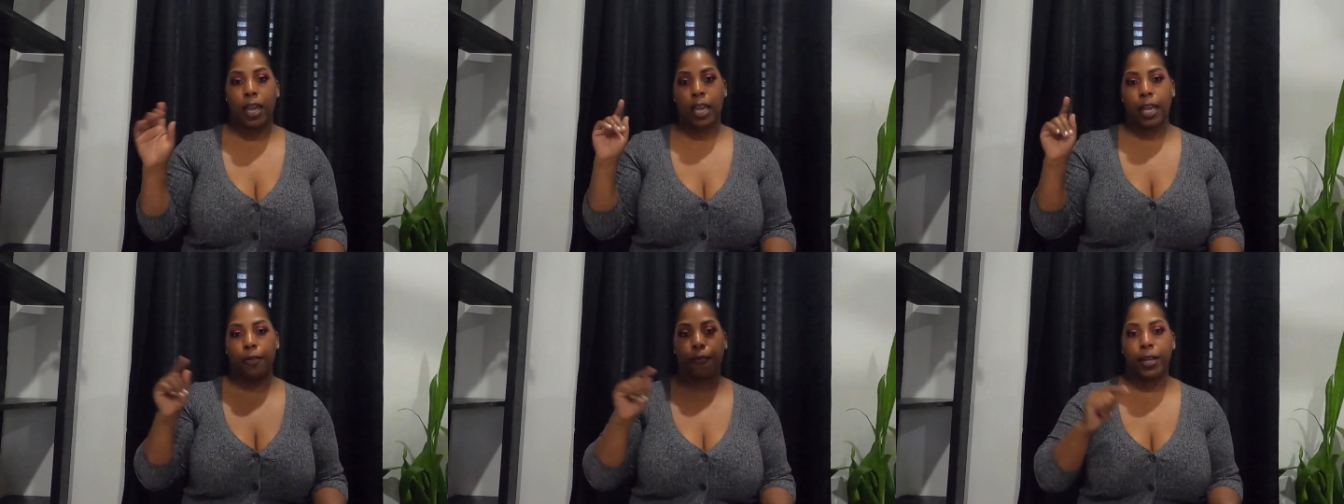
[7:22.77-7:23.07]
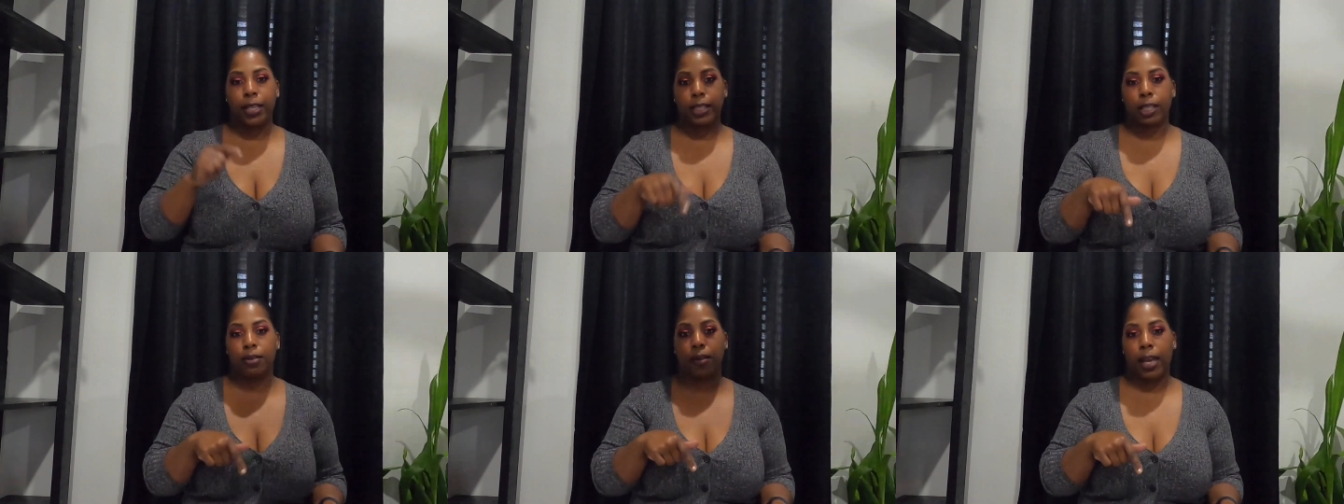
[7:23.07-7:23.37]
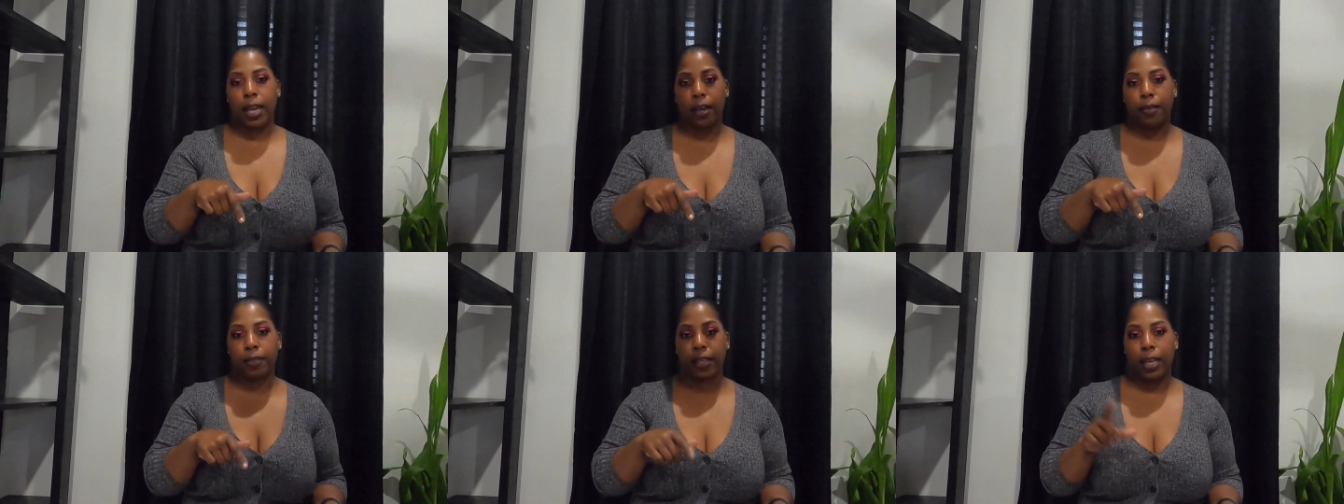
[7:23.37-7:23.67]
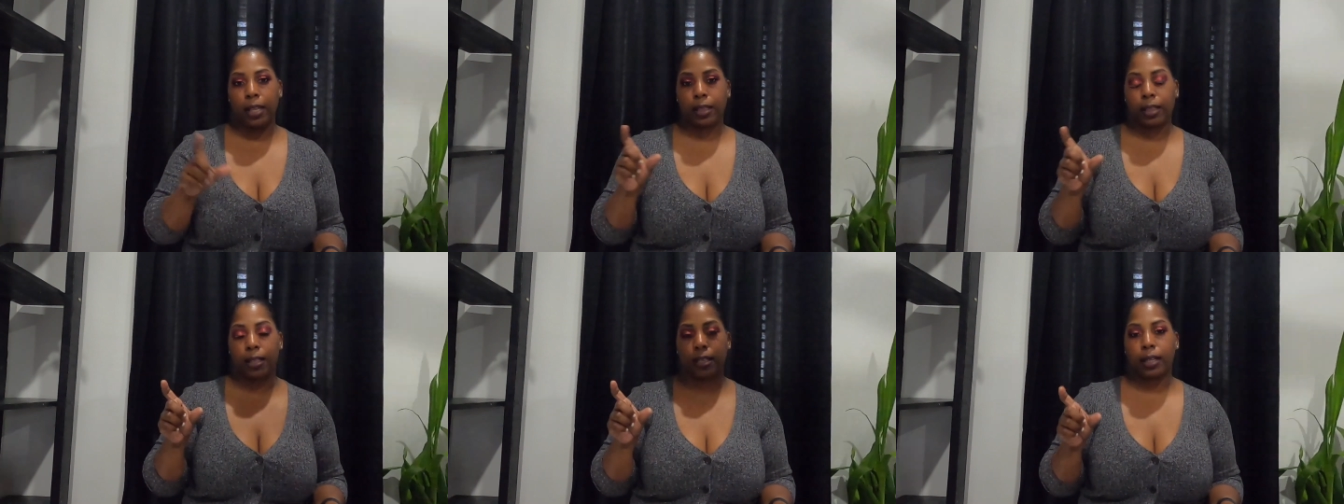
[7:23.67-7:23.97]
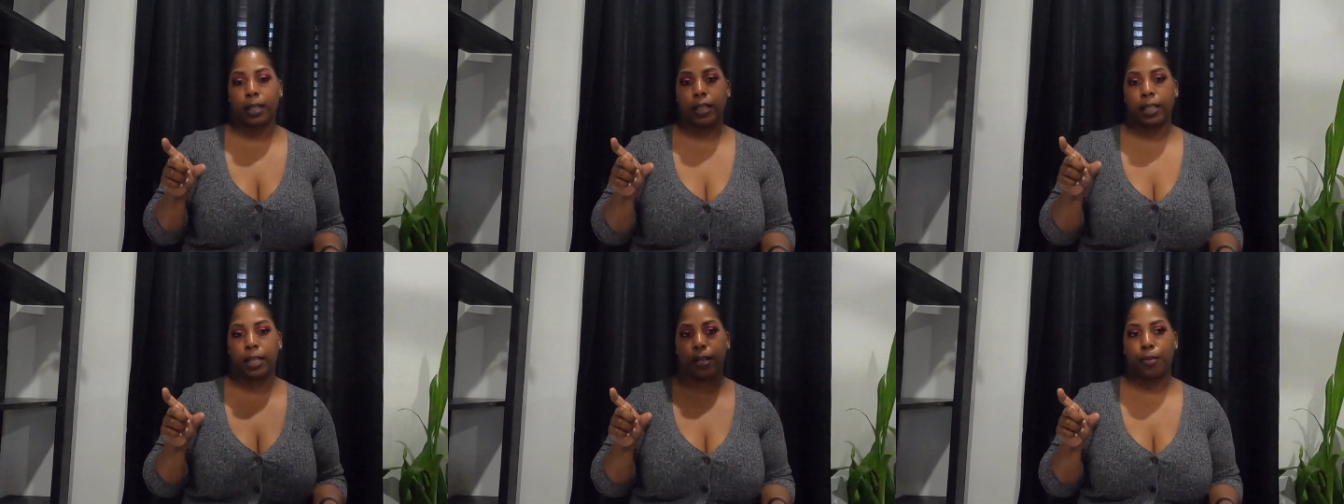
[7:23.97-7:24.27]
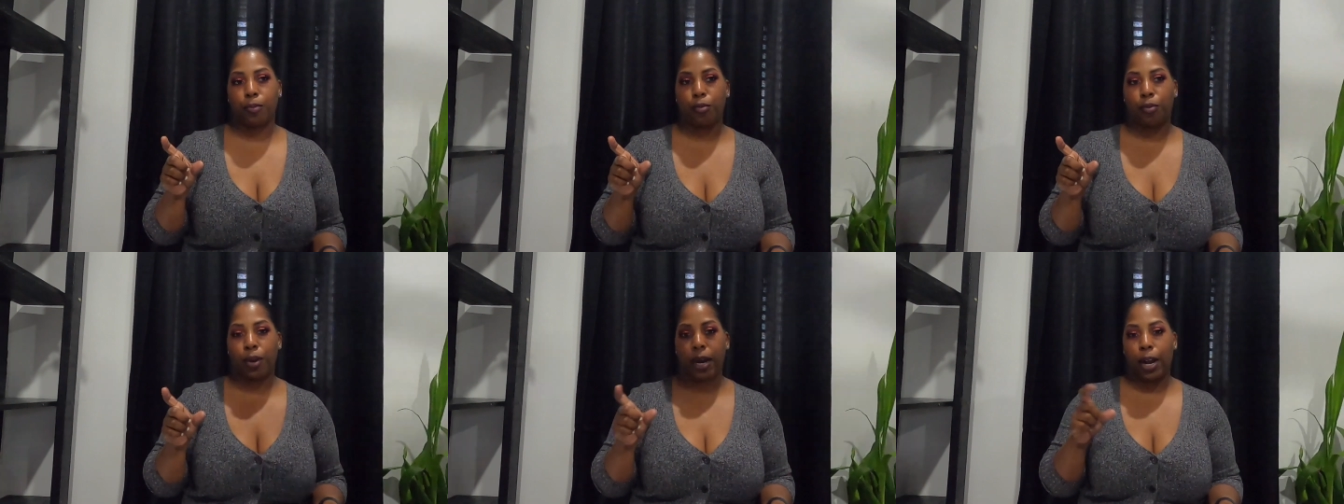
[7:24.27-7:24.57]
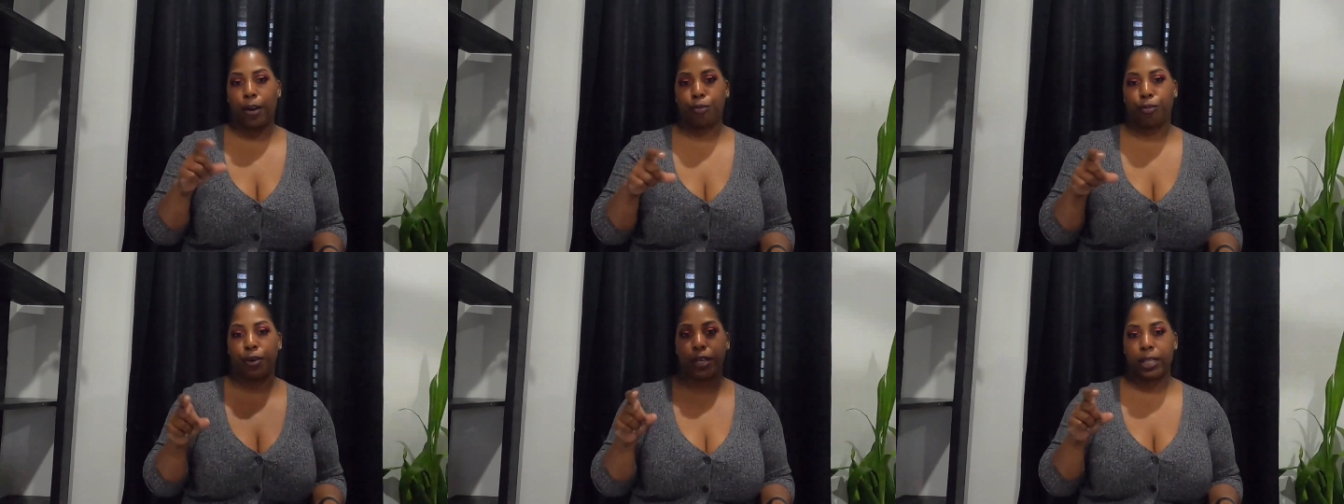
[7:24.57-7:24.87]
if I still have that little clip
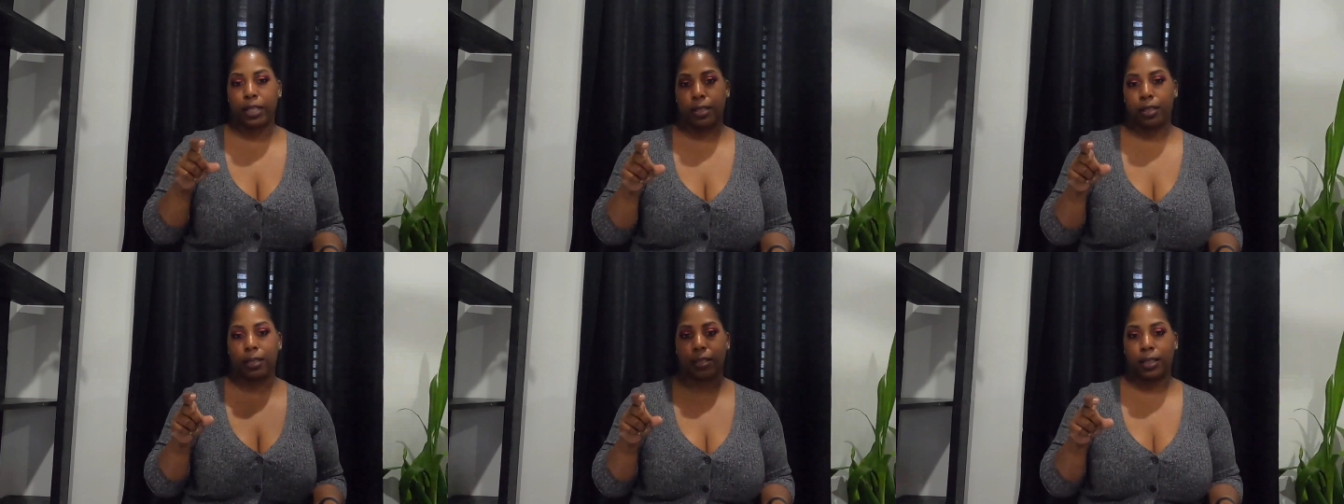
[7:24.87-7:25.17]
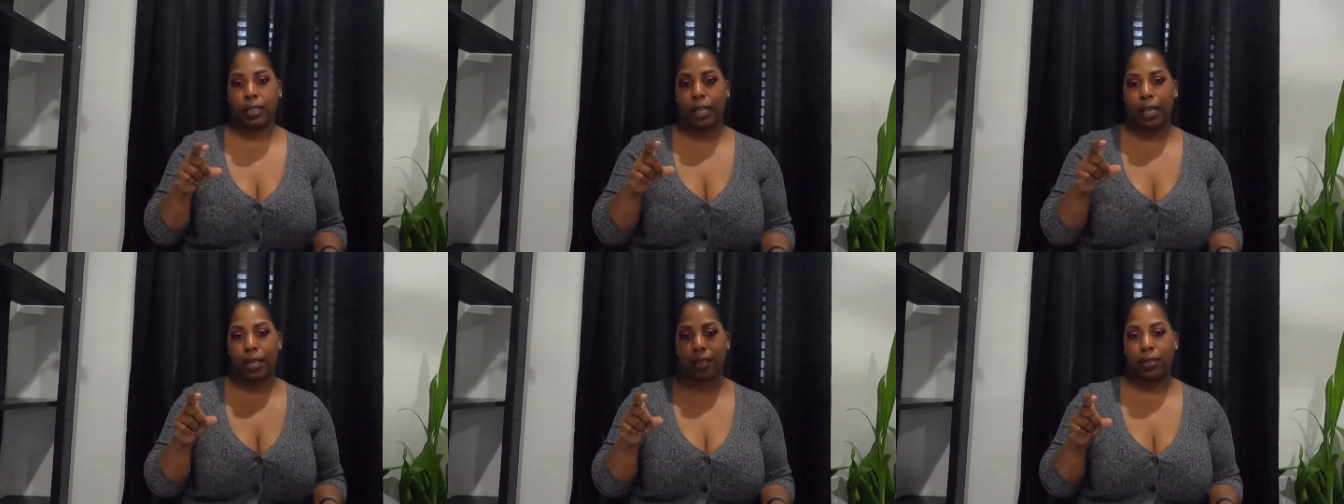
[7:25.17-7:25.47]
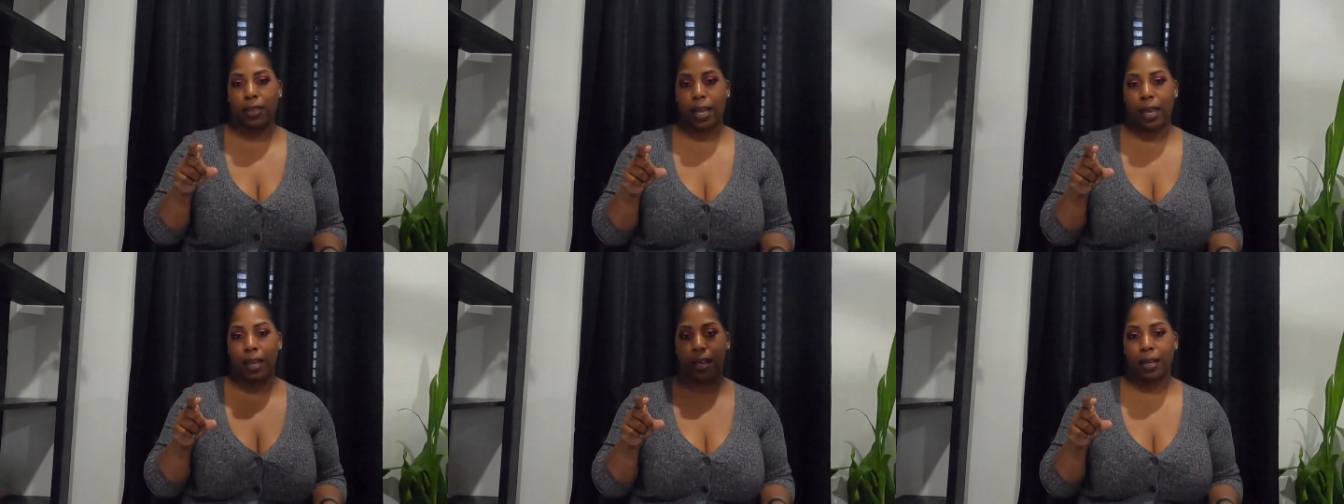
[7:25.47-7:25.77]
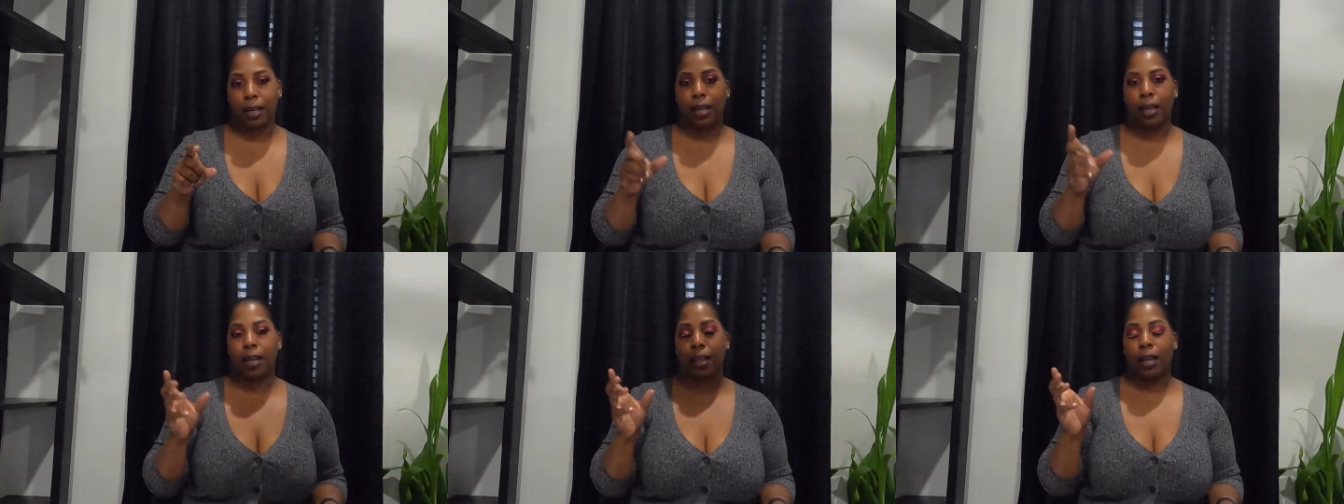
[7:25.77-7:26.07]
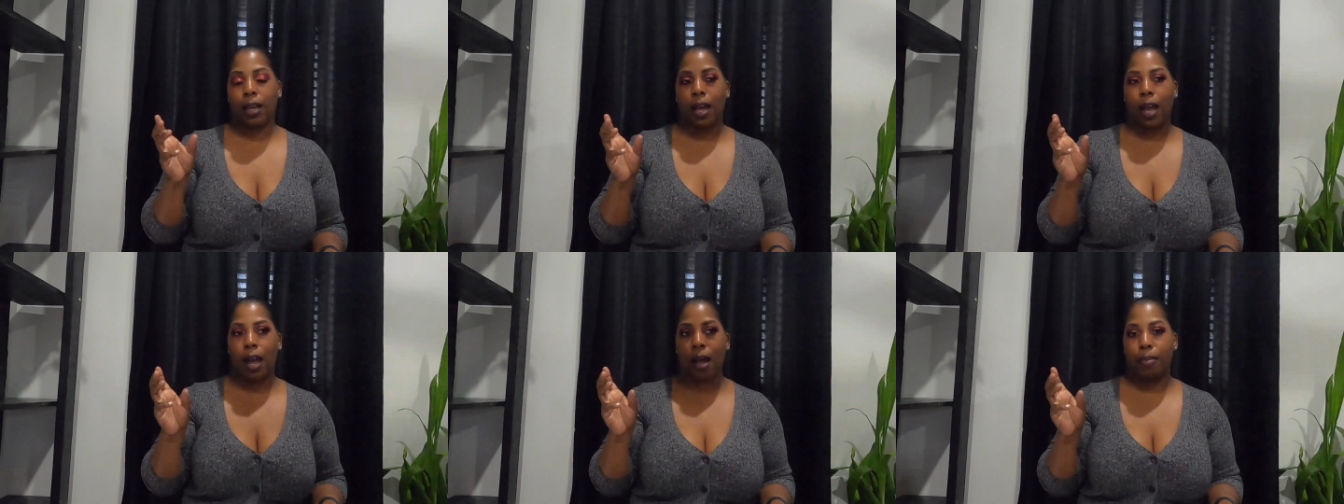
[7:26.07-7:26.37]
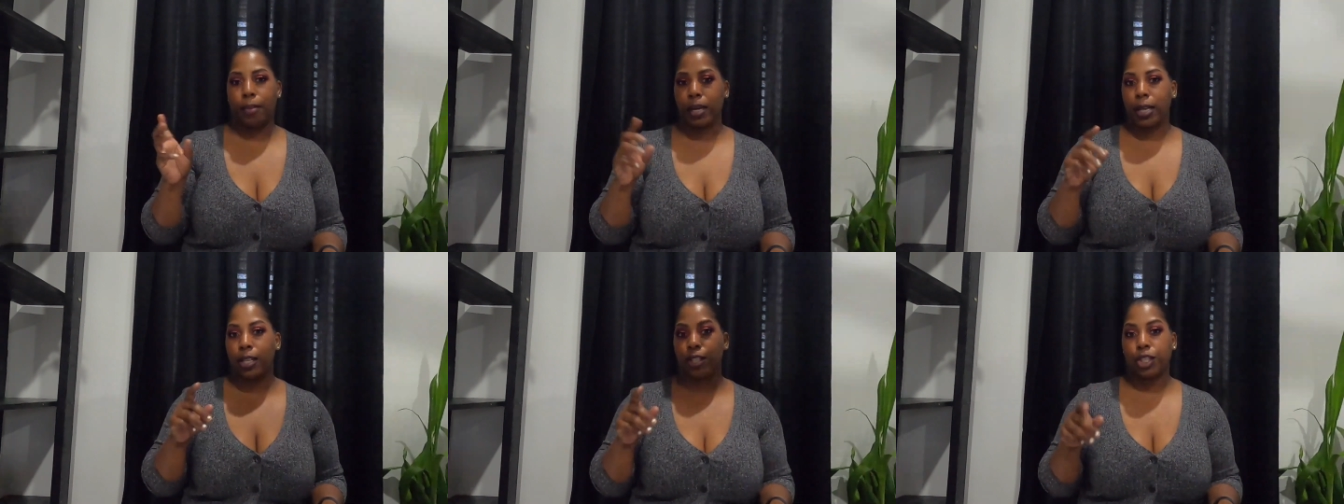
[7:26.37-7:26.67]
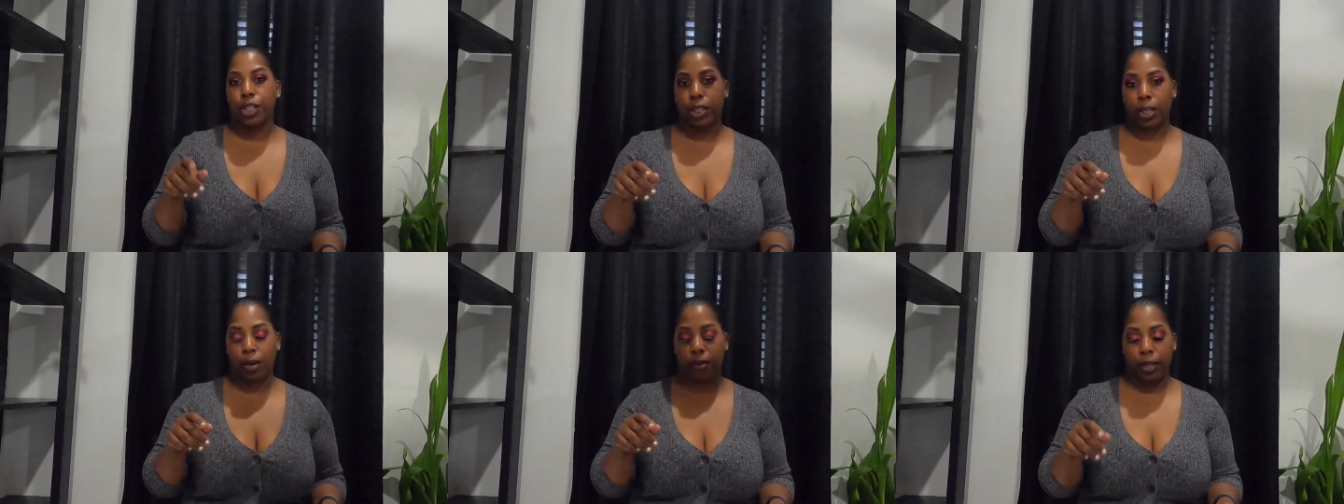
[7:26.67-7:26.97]
where I redid that, I'm gonna
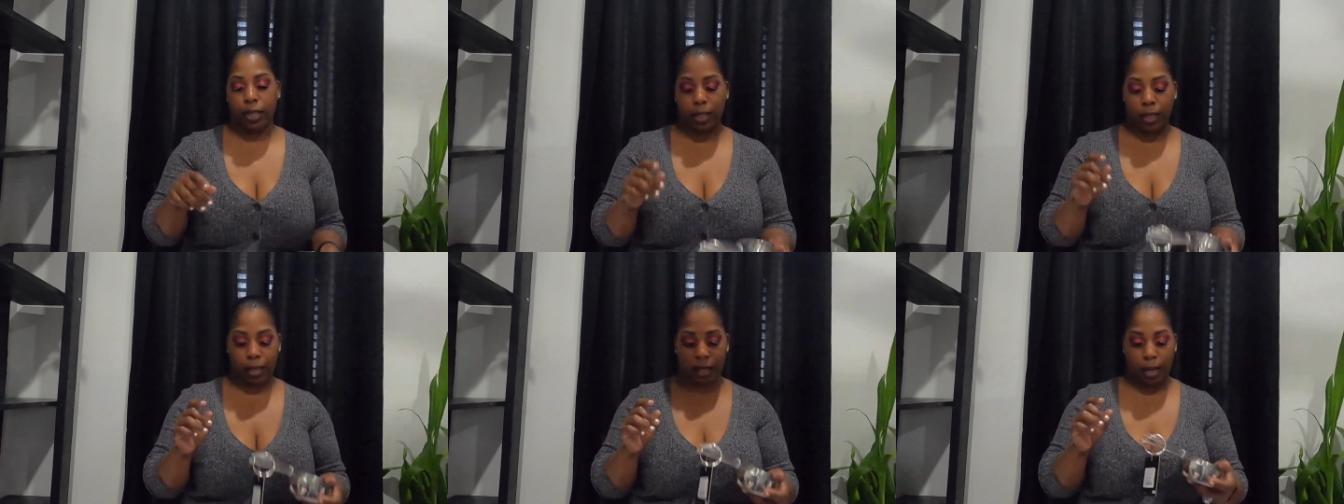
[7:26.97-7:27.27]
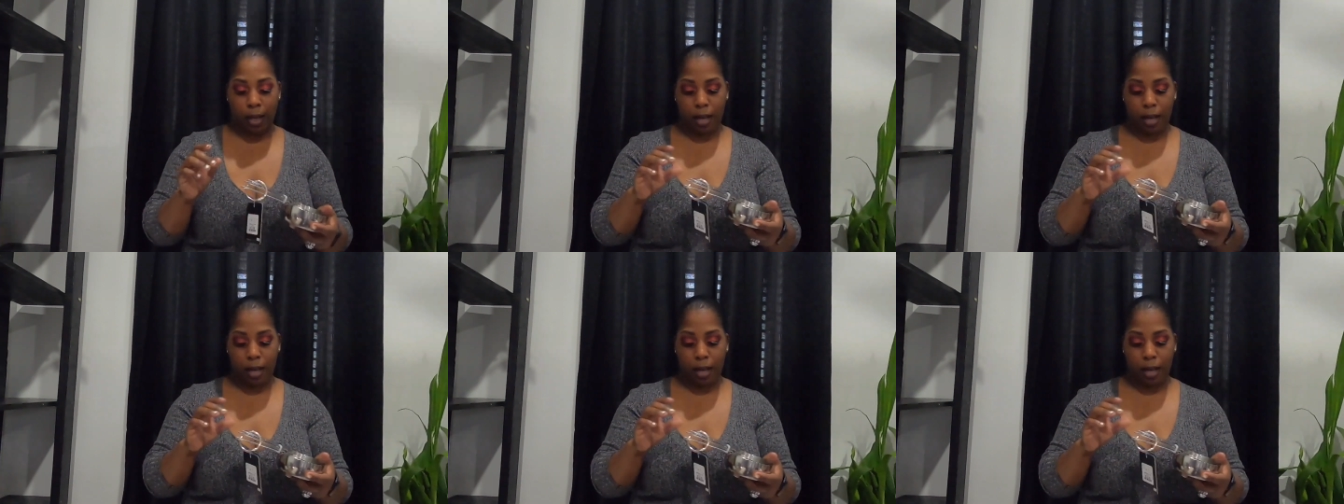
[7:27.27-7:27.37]
insert it.